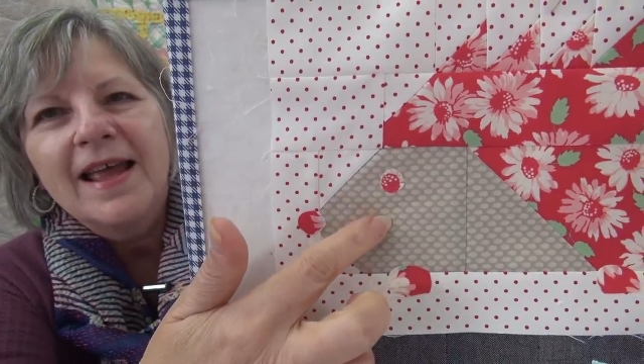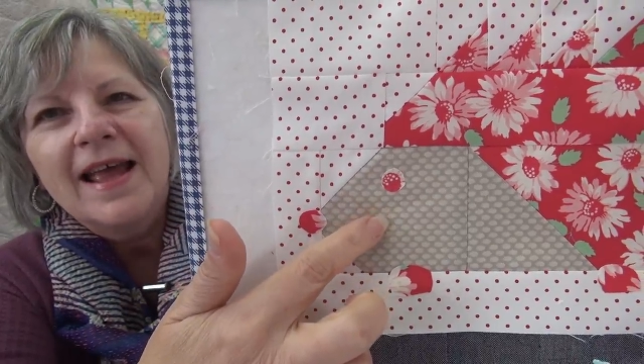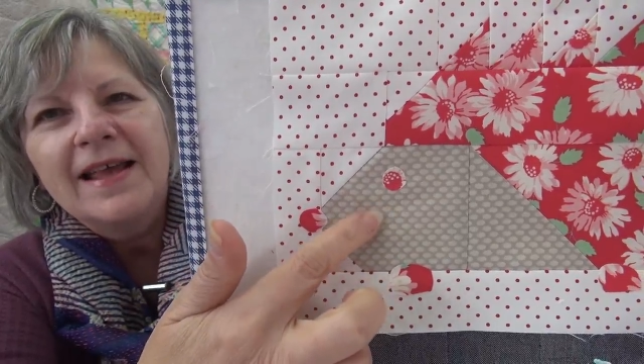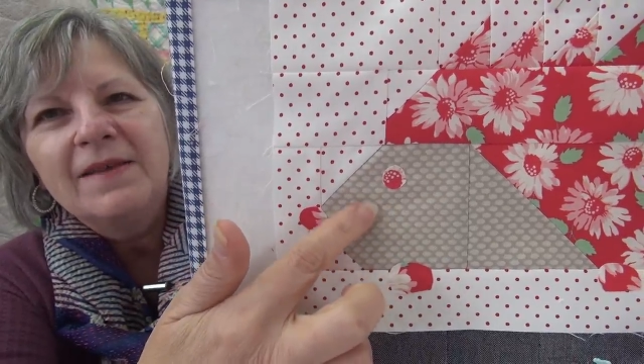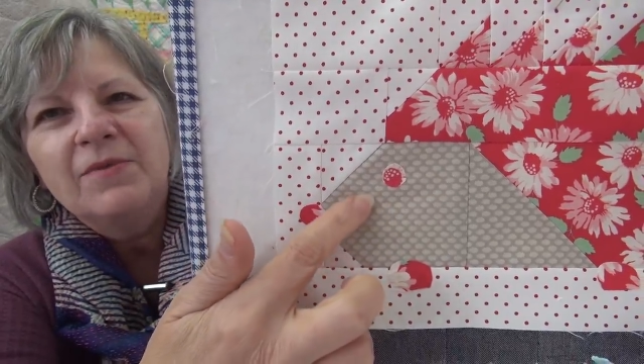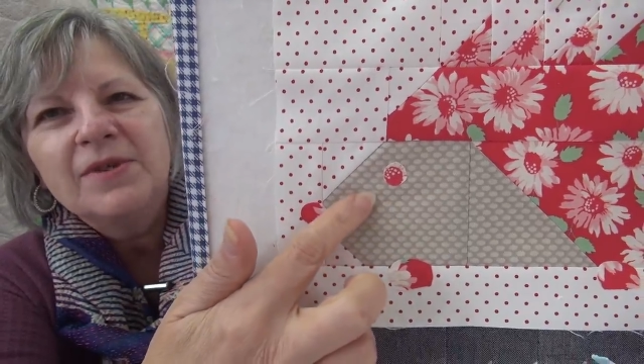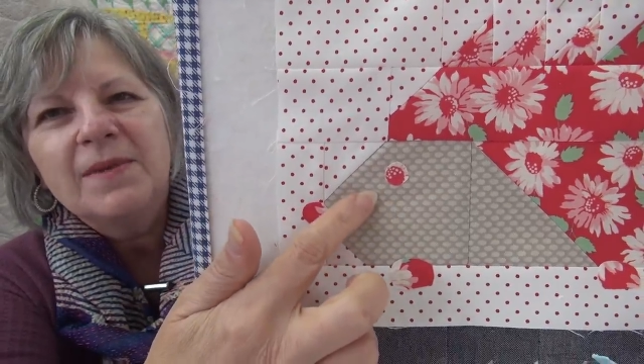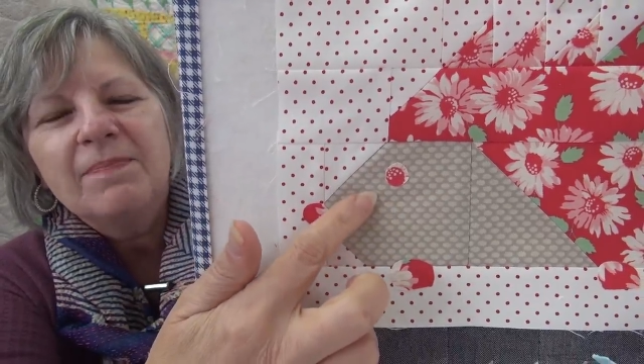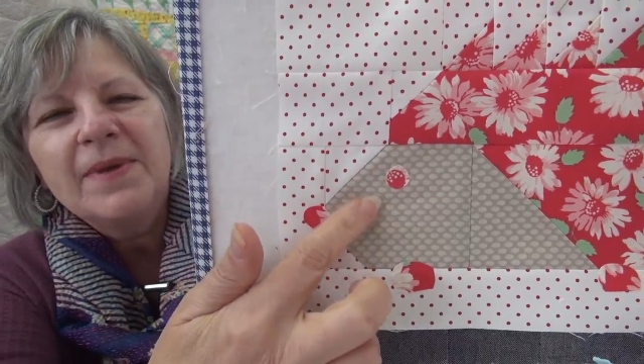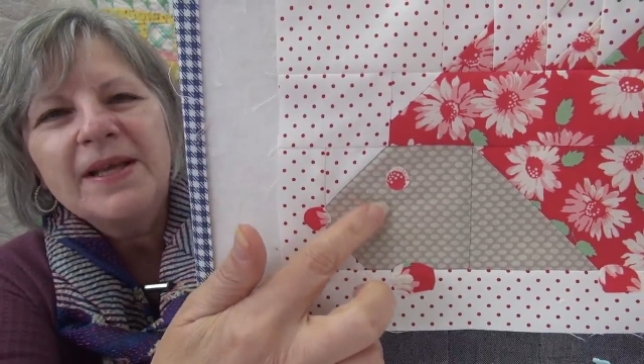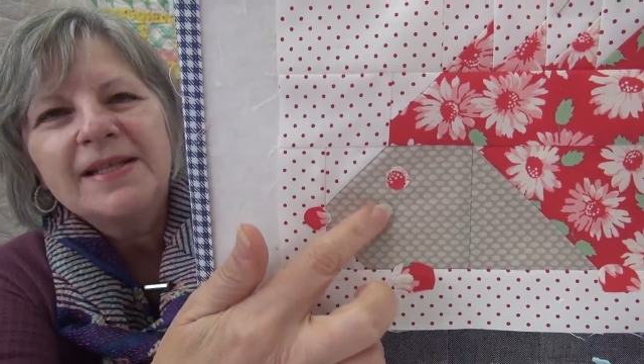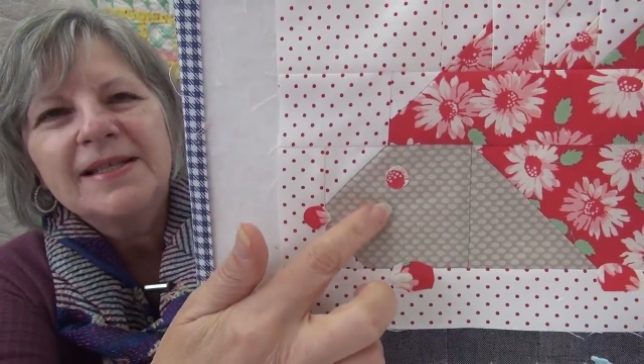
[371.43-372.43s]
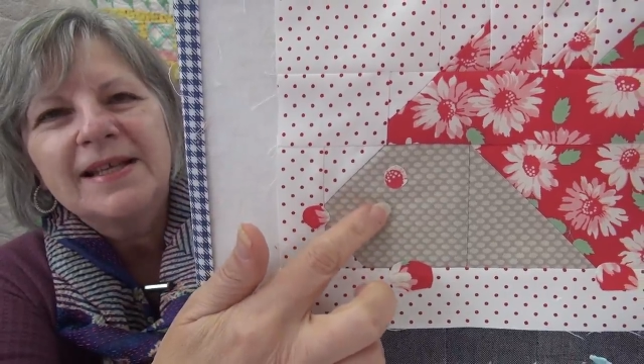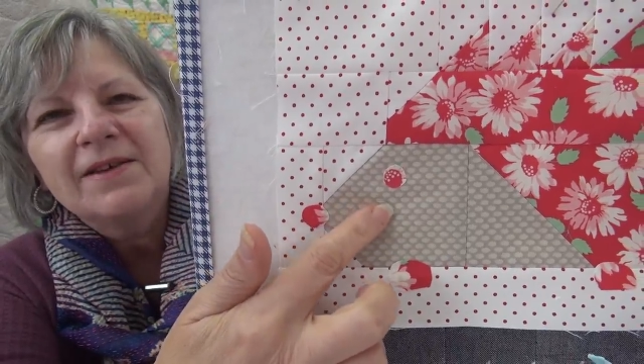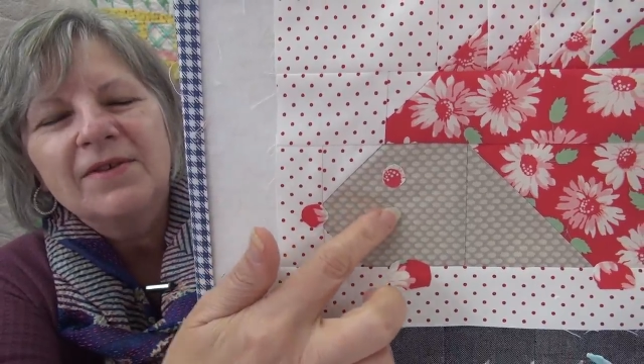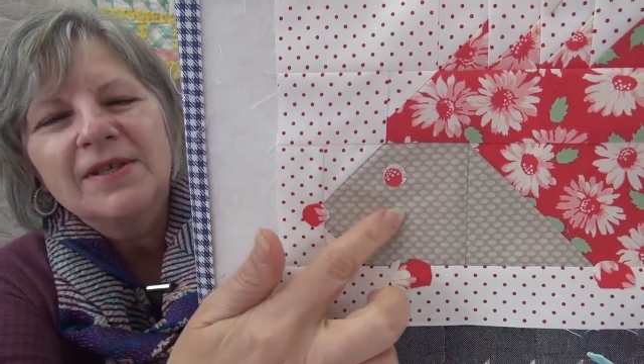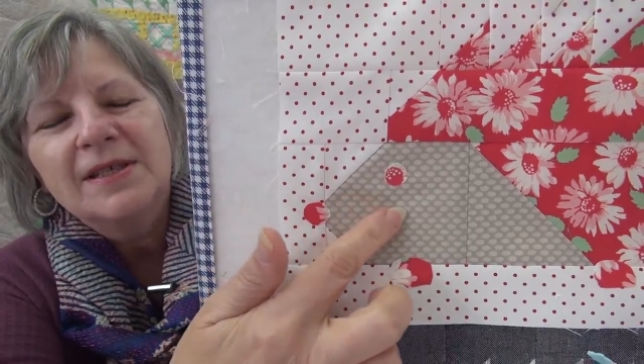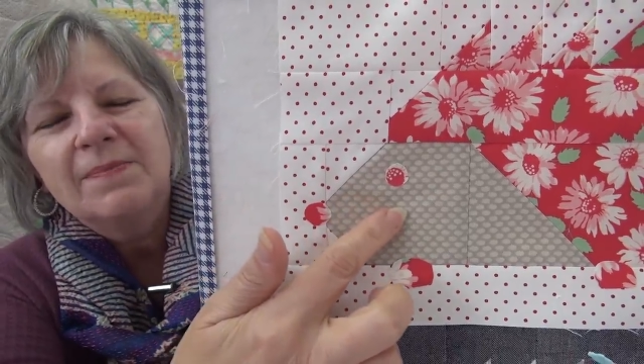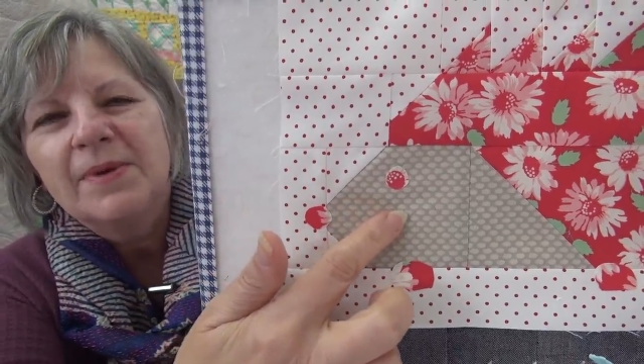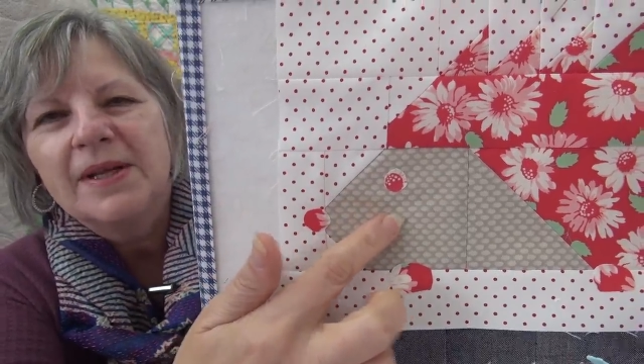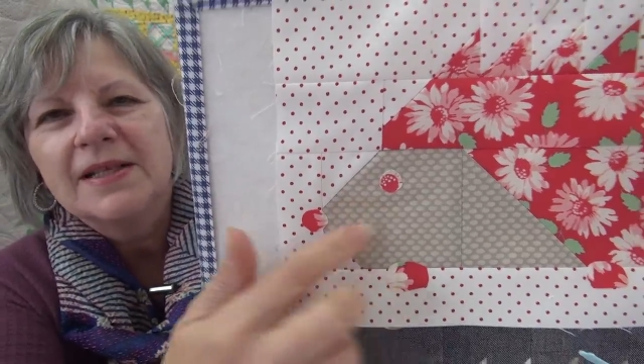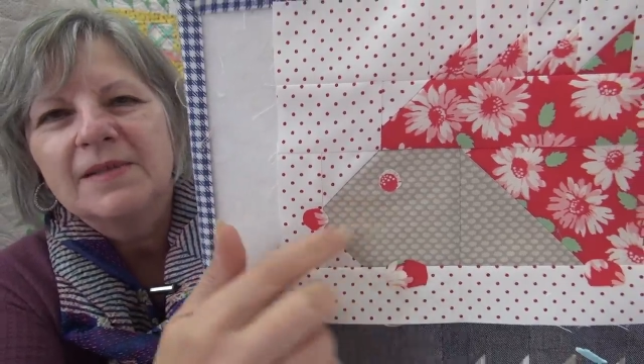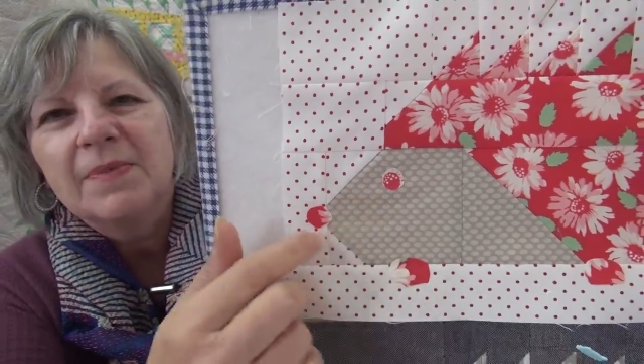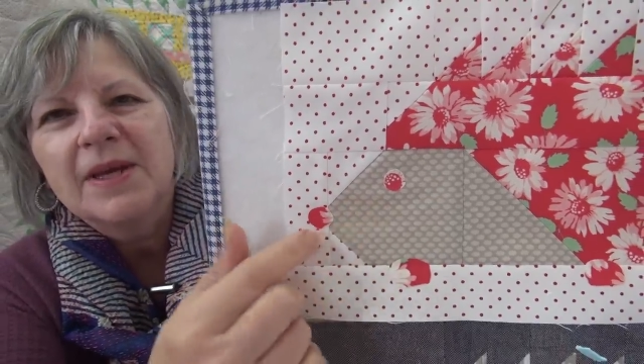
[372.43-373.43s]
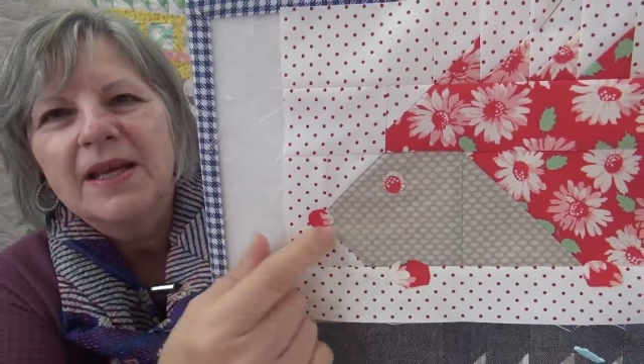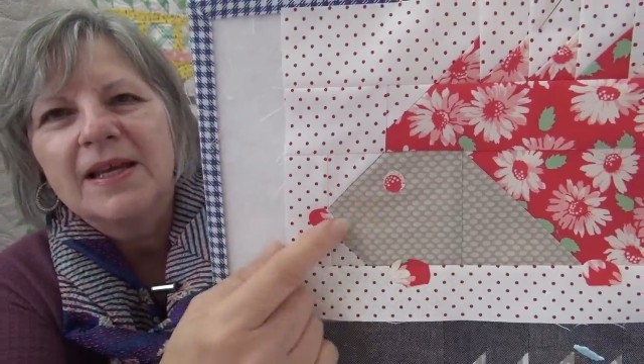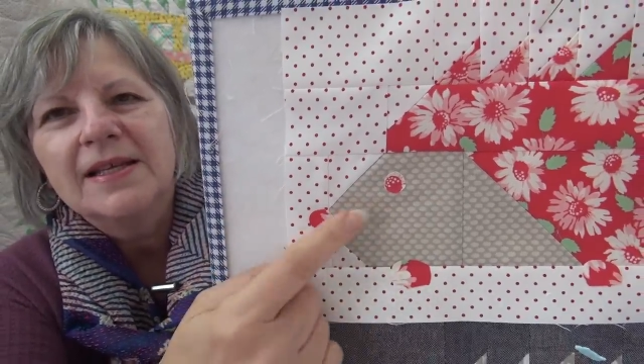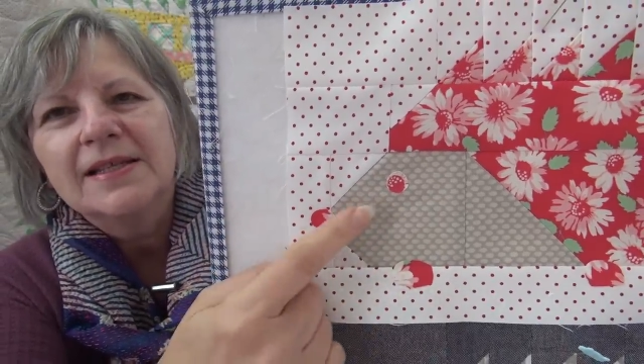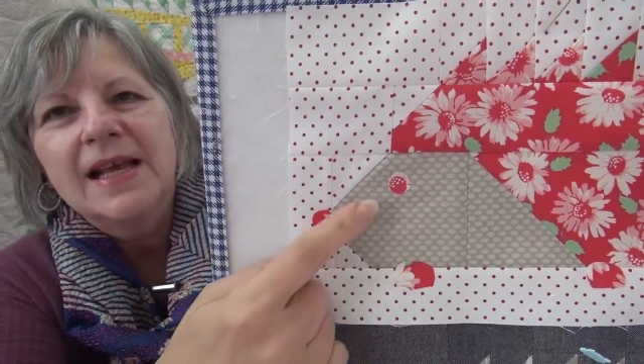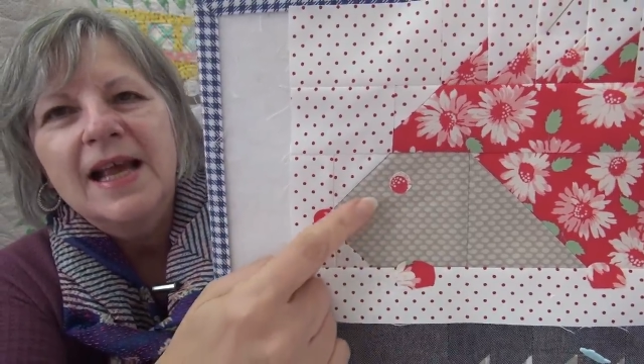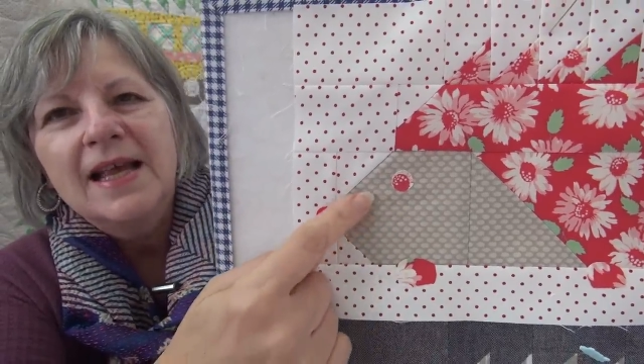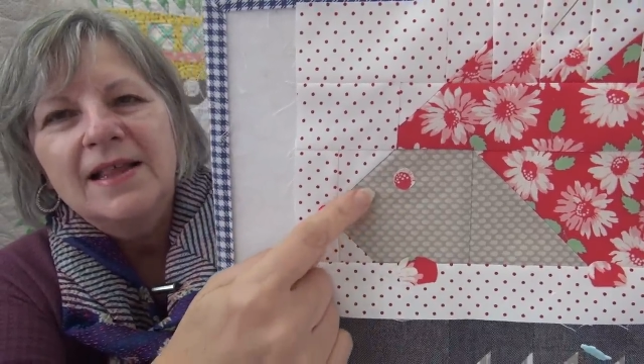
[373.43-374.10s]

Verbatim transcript: And it was a bit serendipitous because